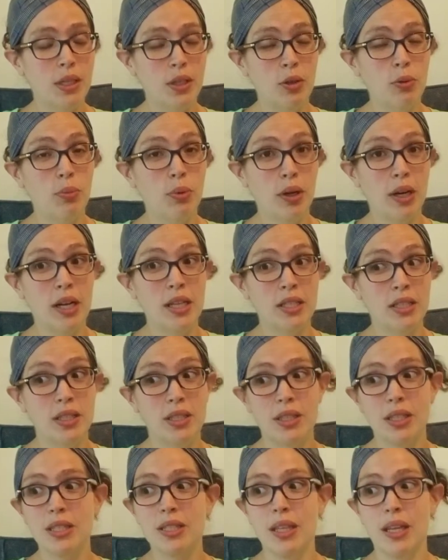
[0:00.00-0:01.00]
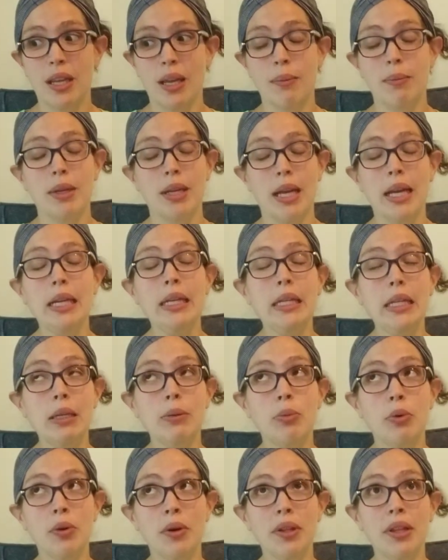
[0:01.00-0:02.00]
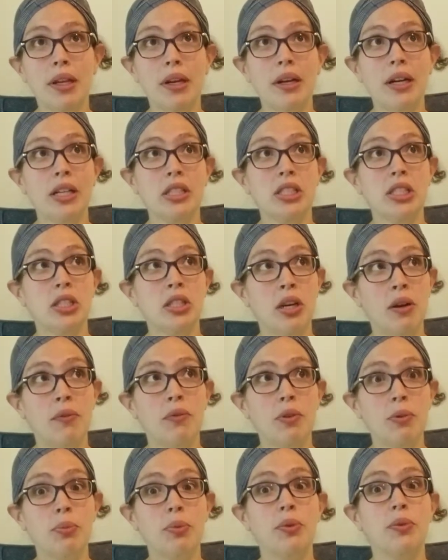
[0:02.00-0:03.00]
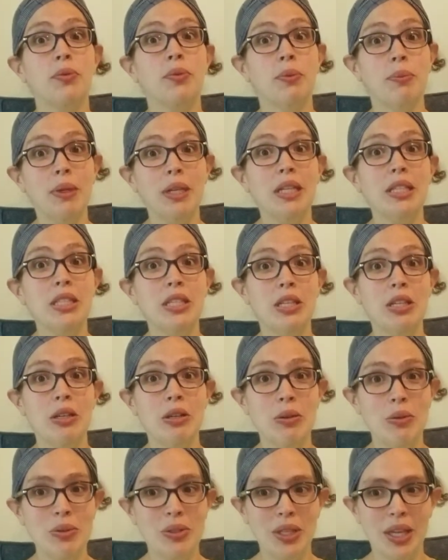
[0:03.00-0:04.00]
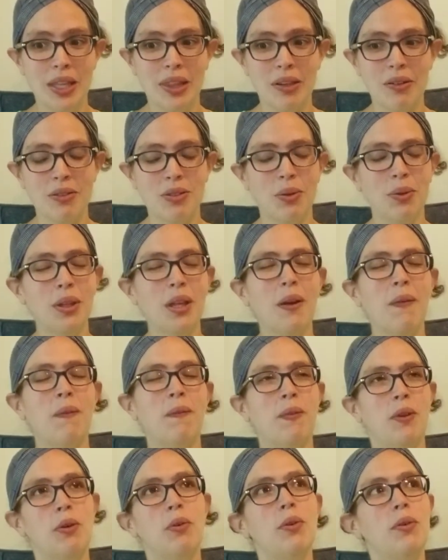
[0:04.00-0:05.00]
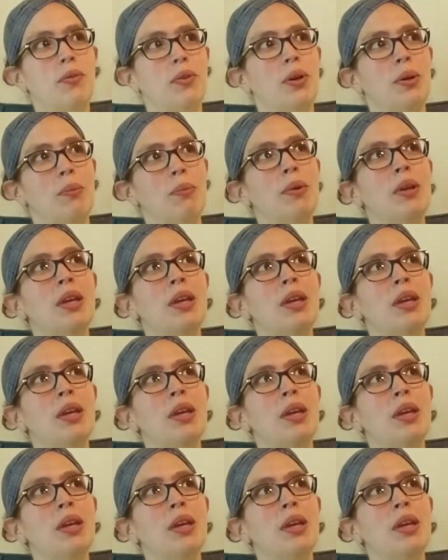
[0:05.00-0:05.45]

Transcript: bras just because like I'm like I need more that are actually comfortable for me to use. Like there's only a few of them